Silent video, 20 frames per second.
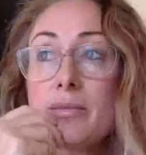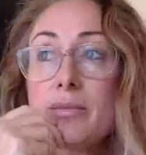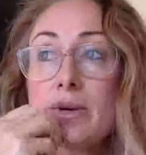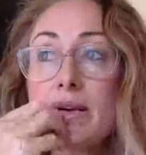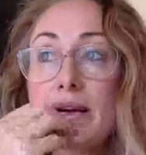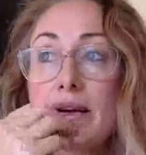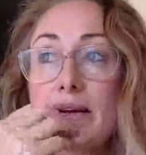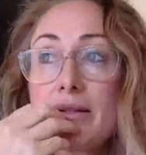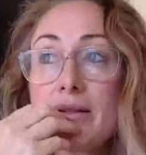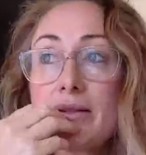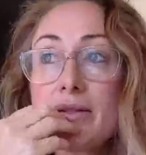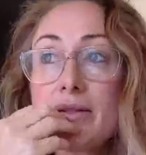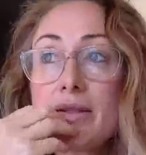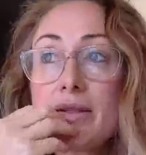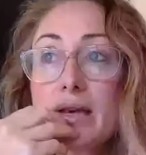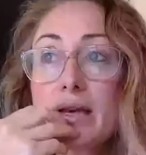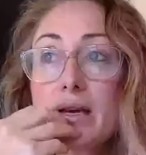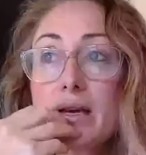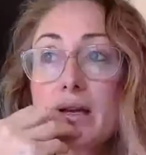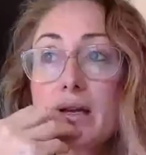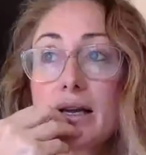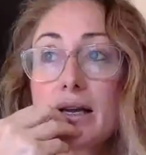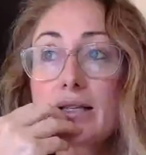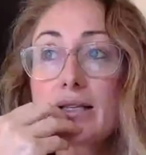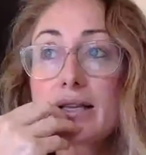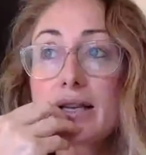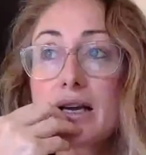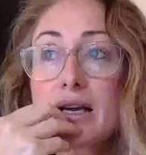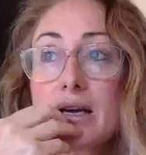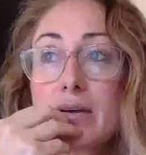But other than that, I like
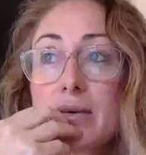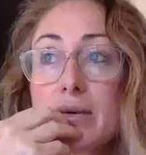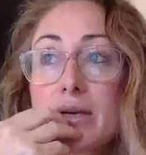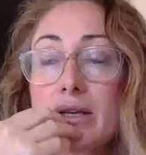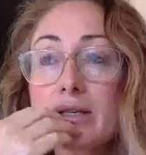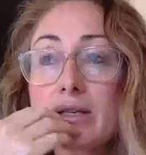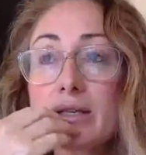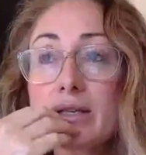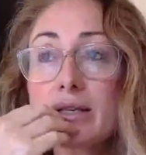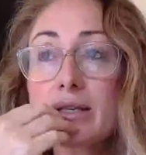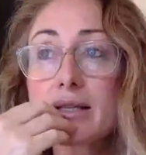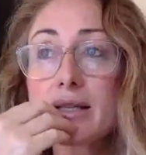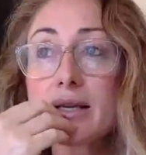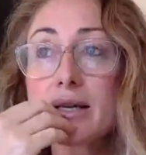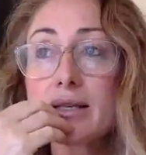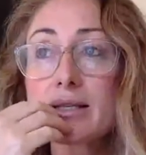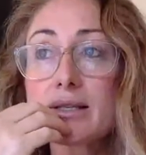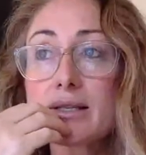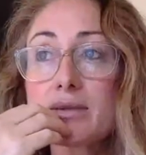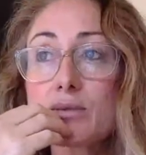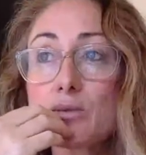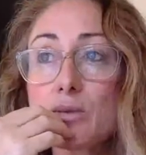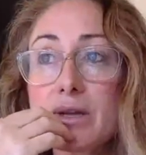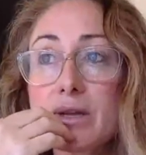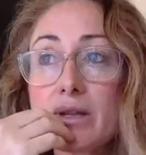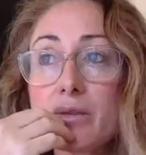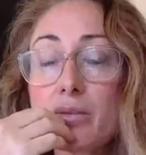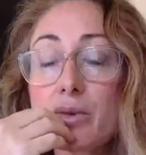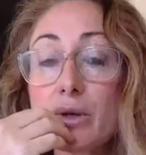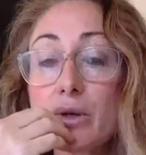to come into these classes
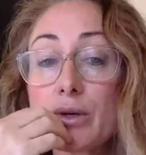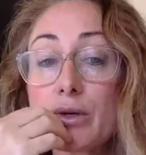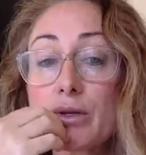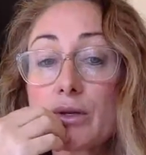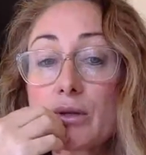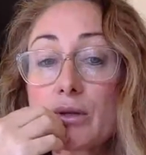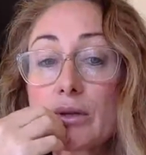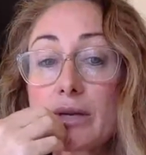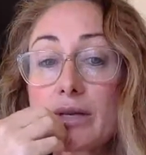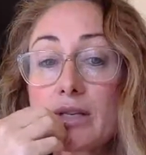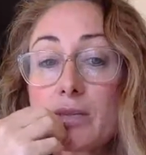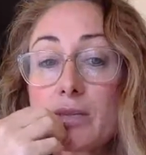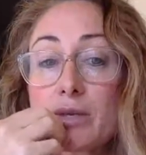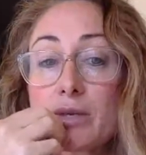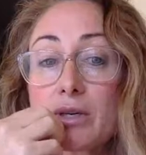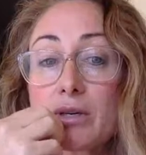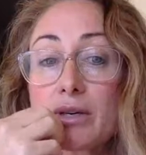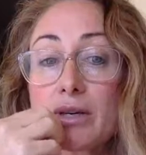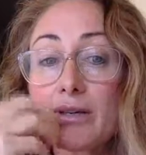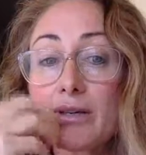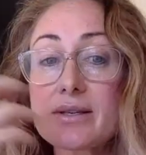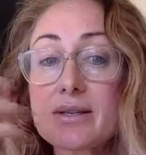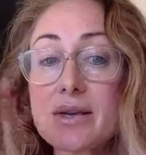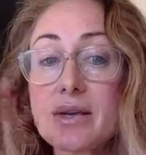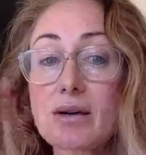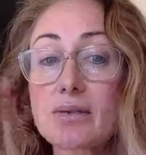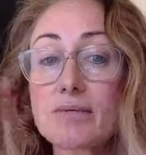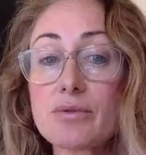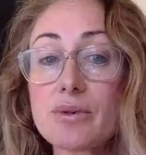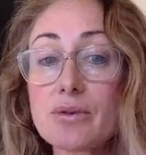with personal experience and
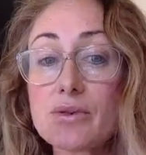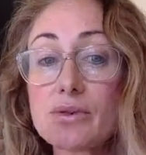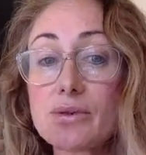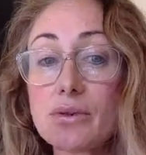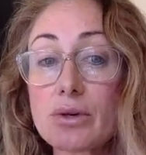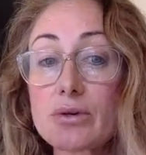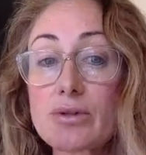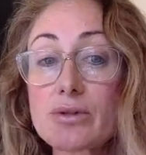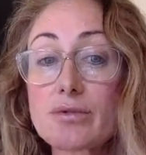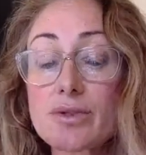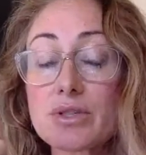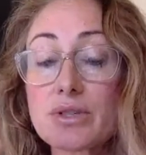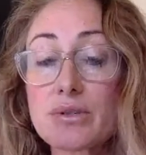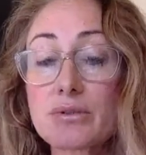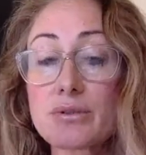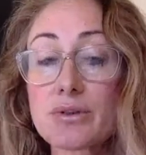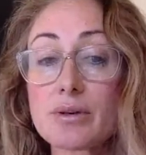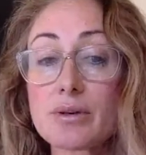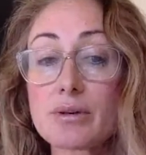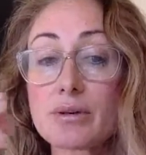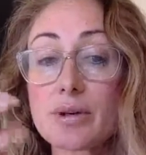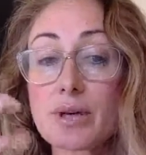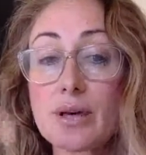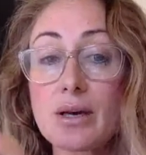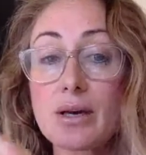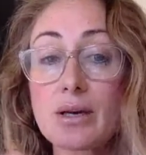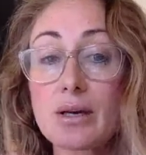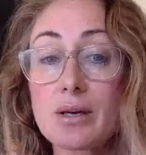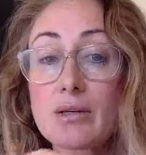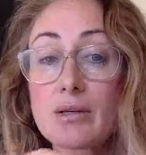how I've used oils for different
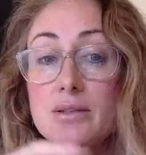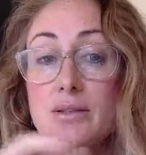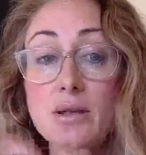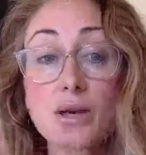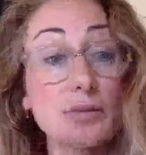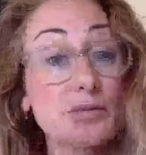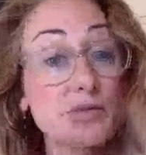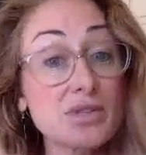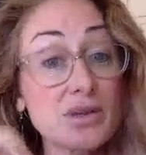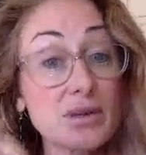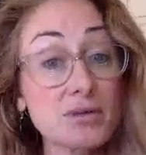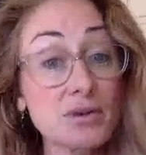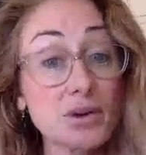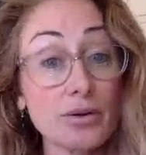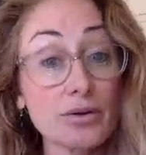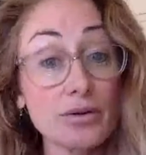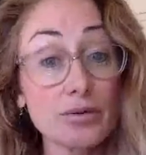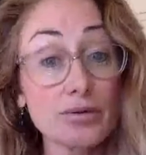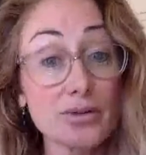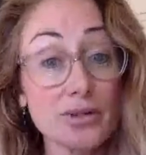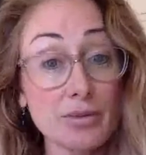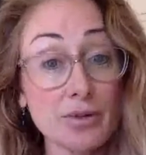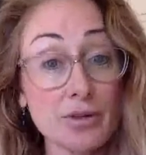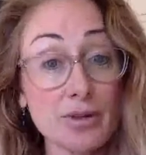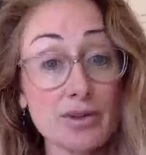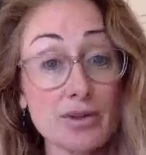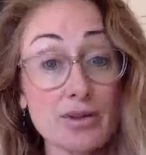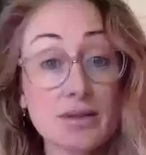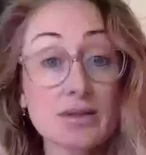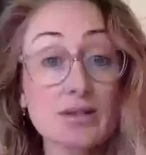times that I've gone through some of
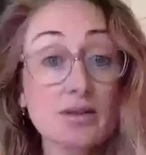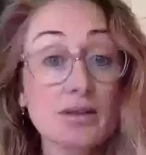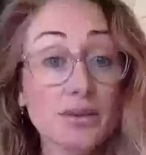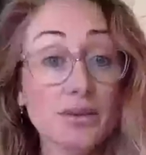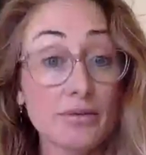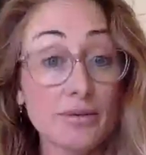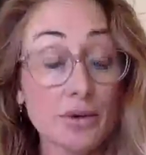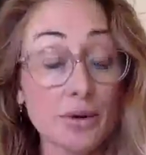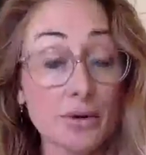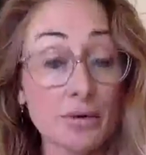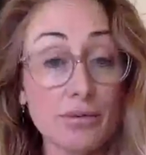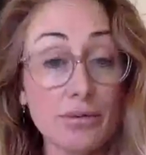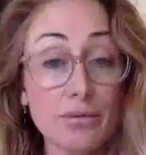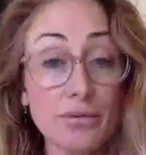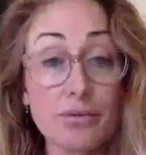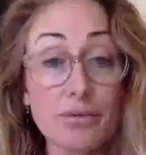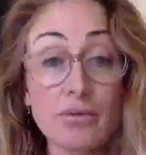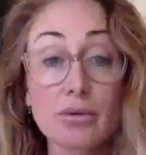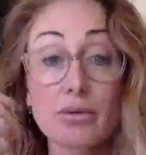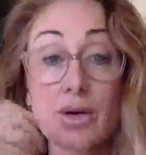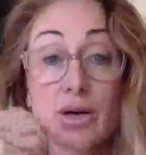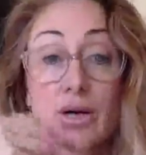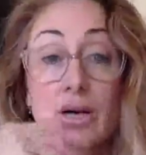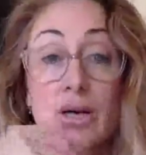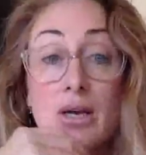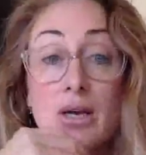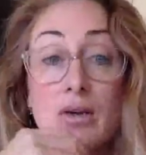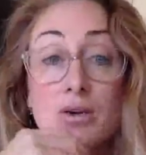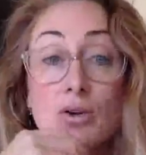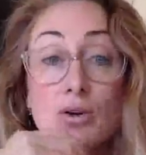these things. So if I've gone through
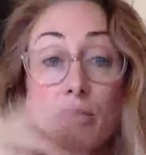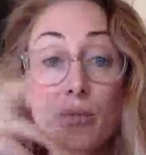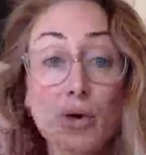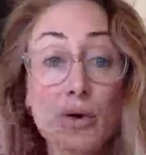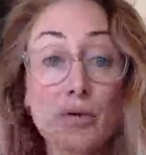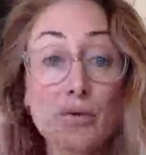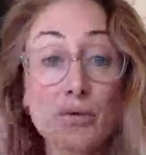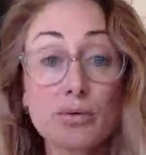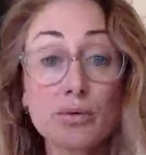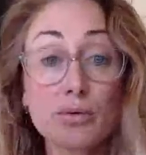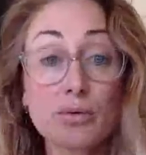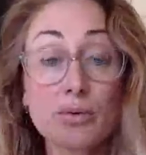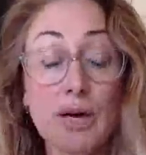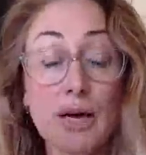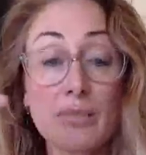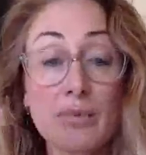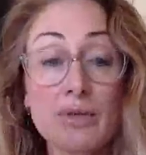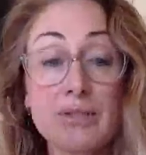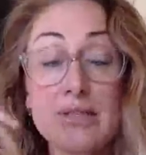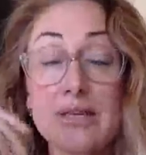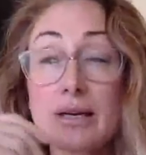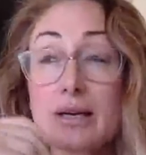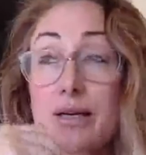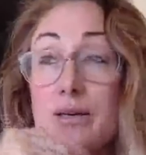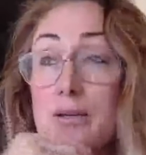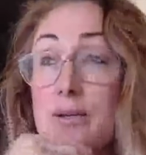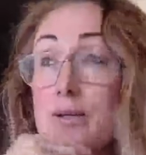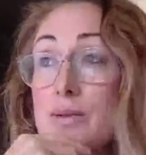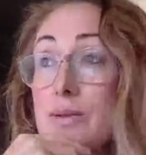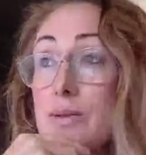hormonal up and
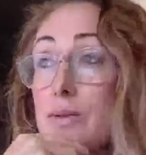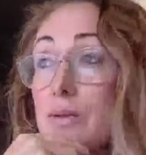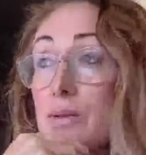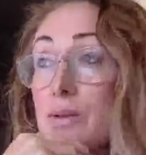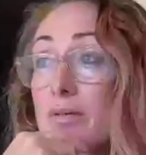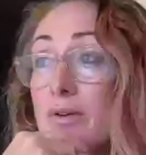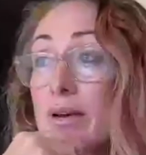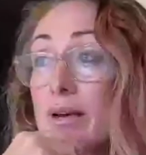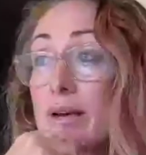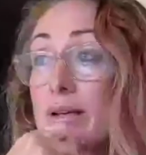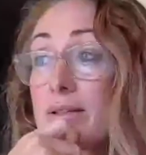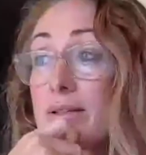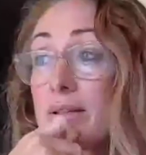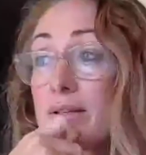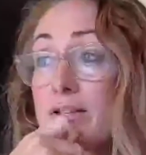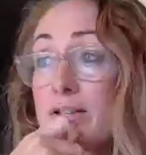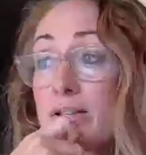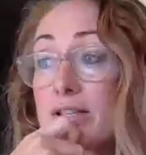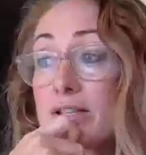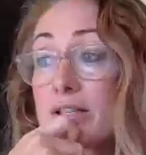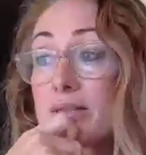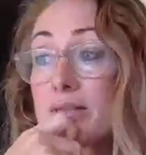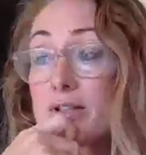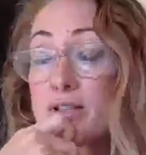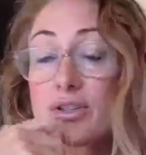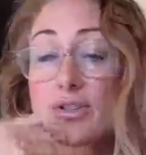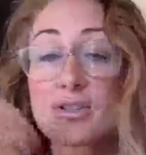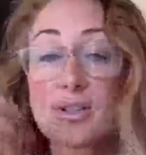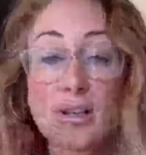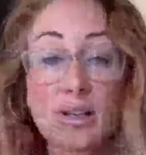downs, or I've had digestive
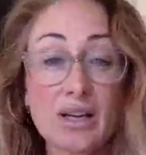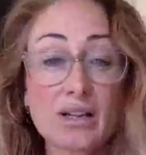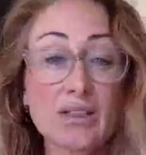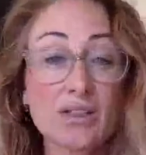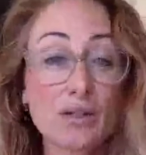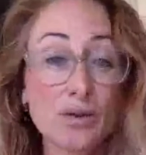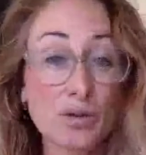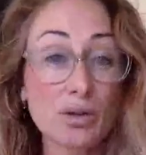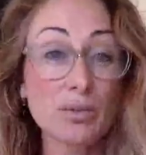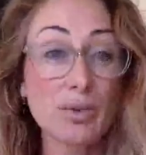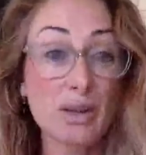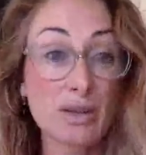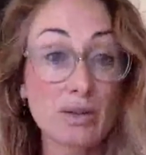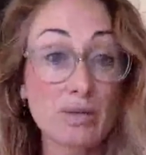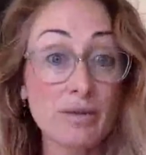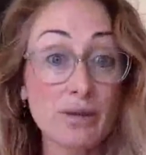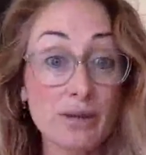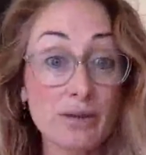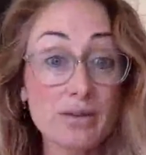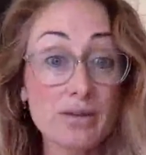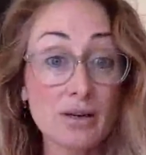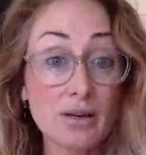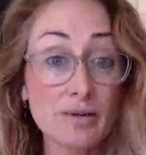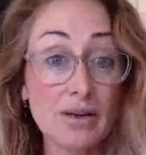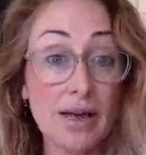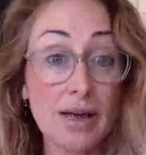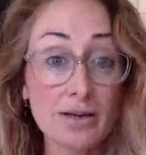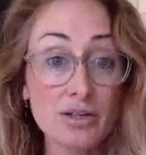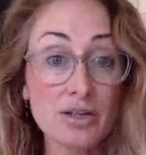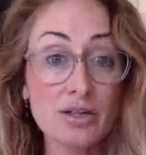issues, I like to talk about the things that I've
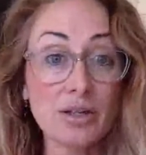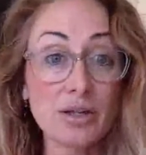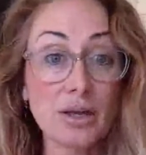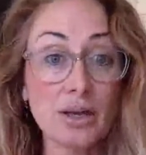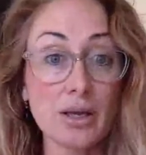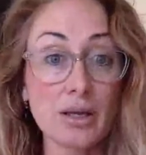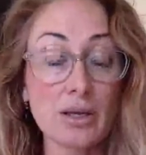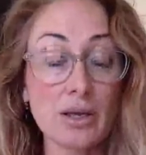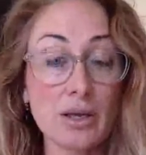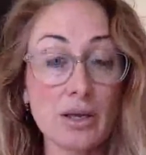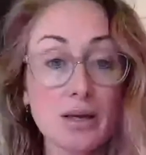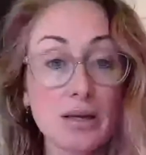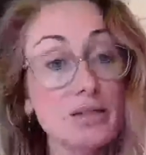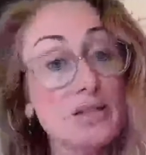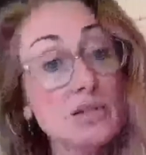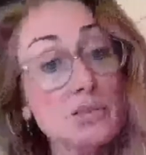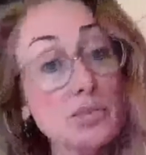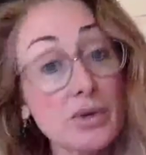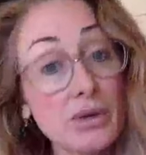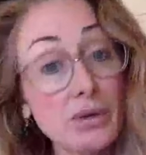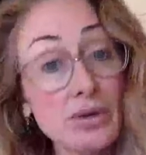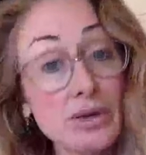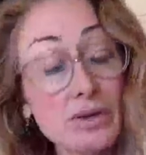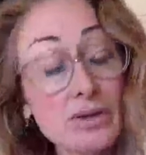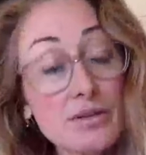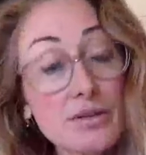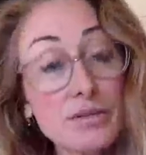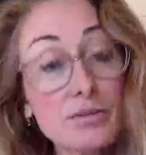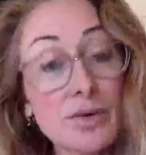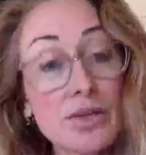actually
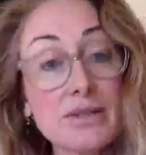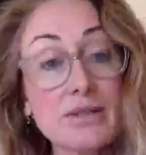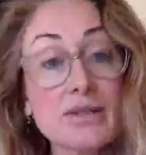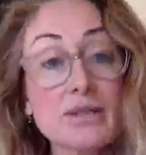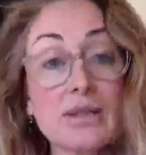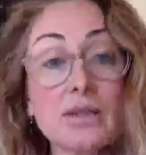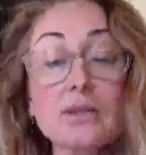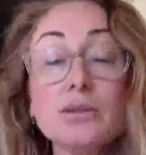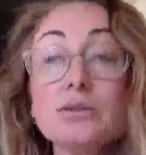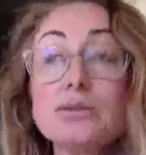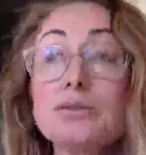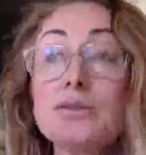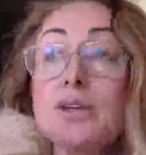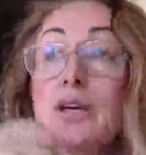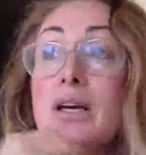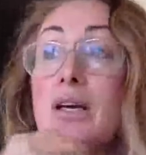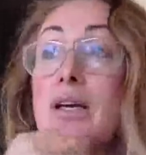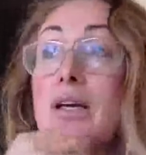experienced myself,